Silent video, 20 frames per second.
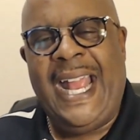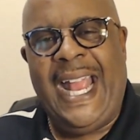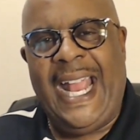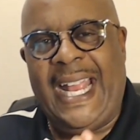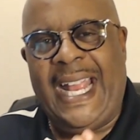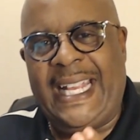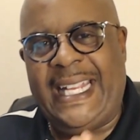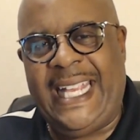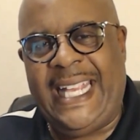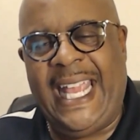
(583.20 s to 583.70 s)

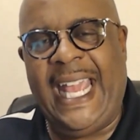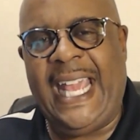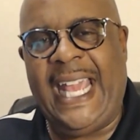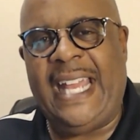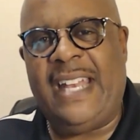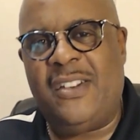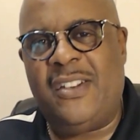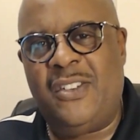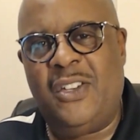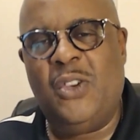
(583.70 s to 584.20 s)
and
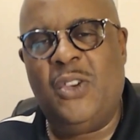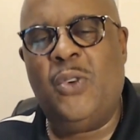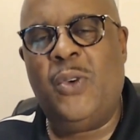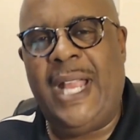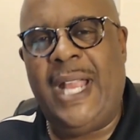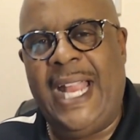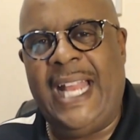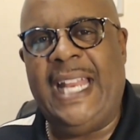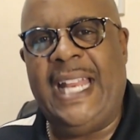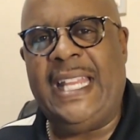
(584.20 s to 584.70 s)
can't do
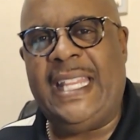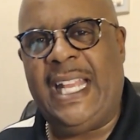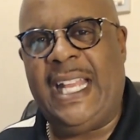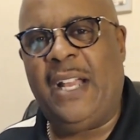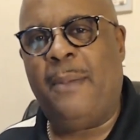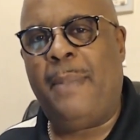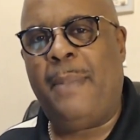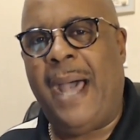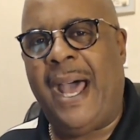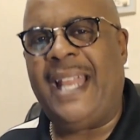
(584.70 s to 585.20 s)
anything
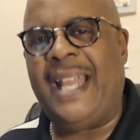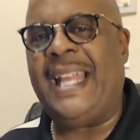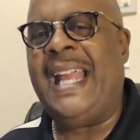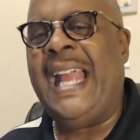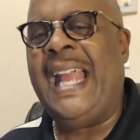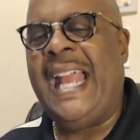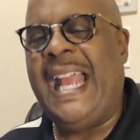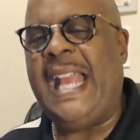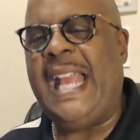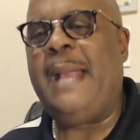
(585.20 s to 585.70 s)
about it.
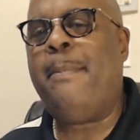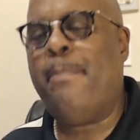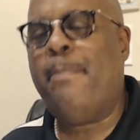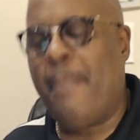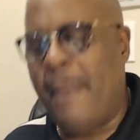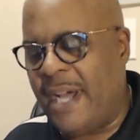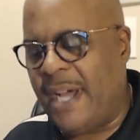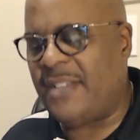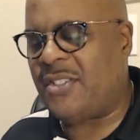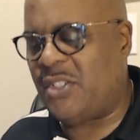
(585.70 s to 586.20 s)
He
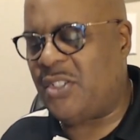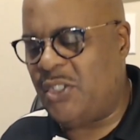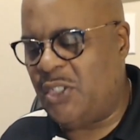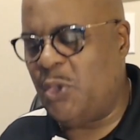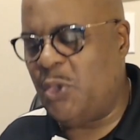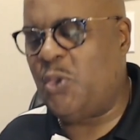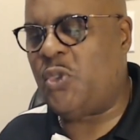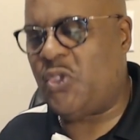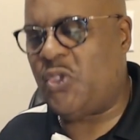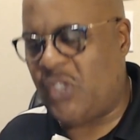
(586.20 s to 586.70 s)
must
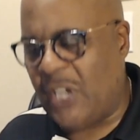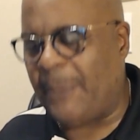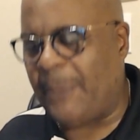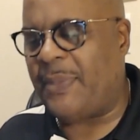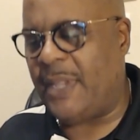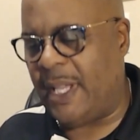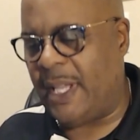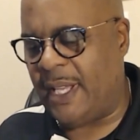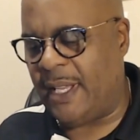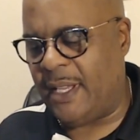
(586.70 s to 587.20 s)
do
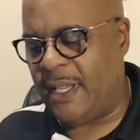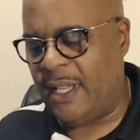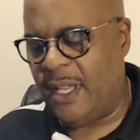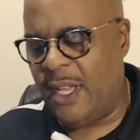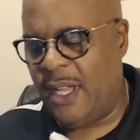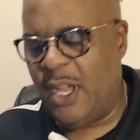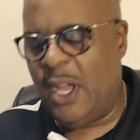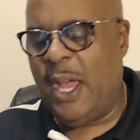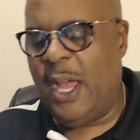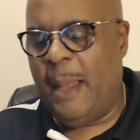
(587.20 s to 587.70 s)
something.
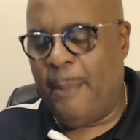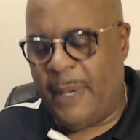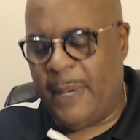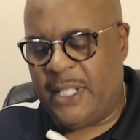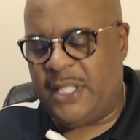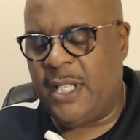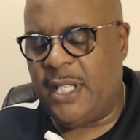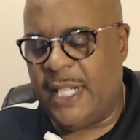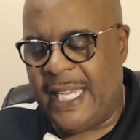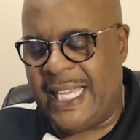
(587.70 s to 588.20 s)

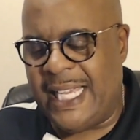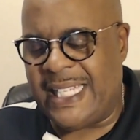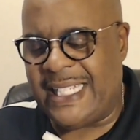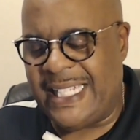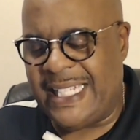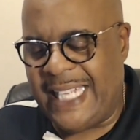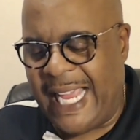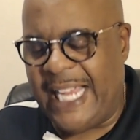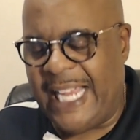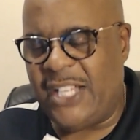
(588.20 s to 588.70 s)
But to his
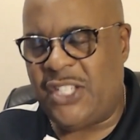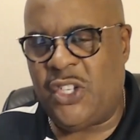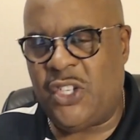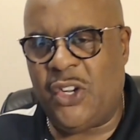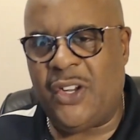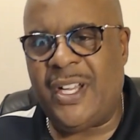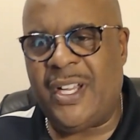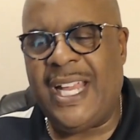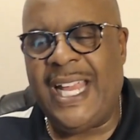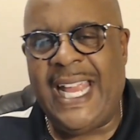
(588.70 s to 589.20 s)

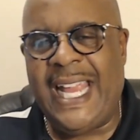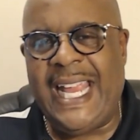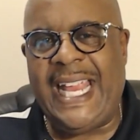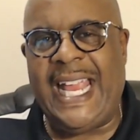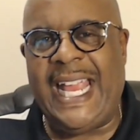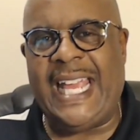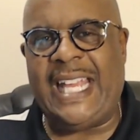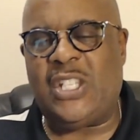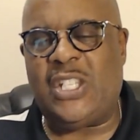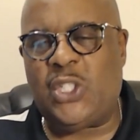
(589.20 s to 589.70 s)
nature, he
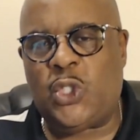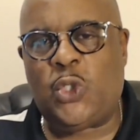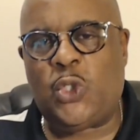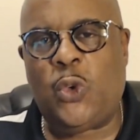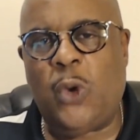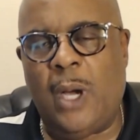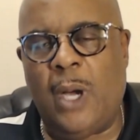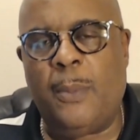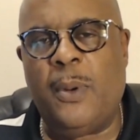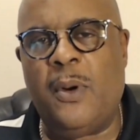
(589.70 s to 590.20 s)
has
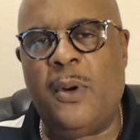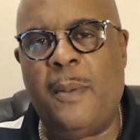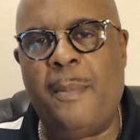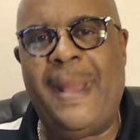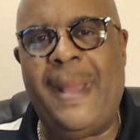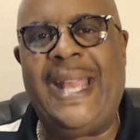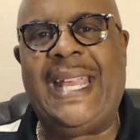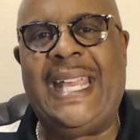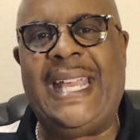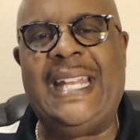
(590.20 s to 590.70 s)
trouble
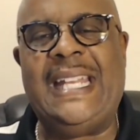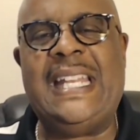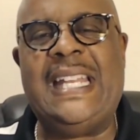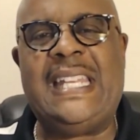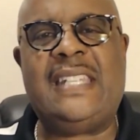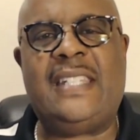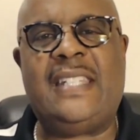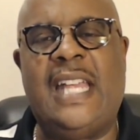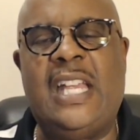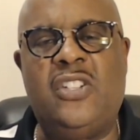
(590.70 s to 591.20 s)
making
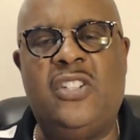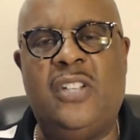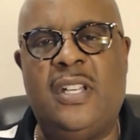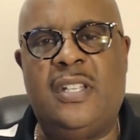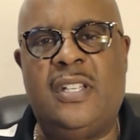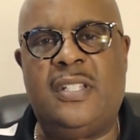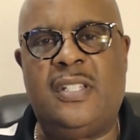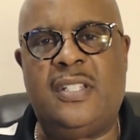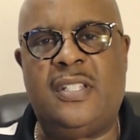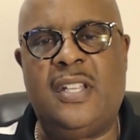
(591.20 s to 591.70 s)

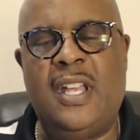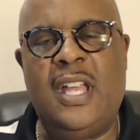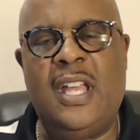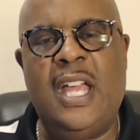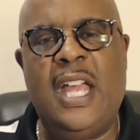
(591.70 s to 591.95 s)
decisions.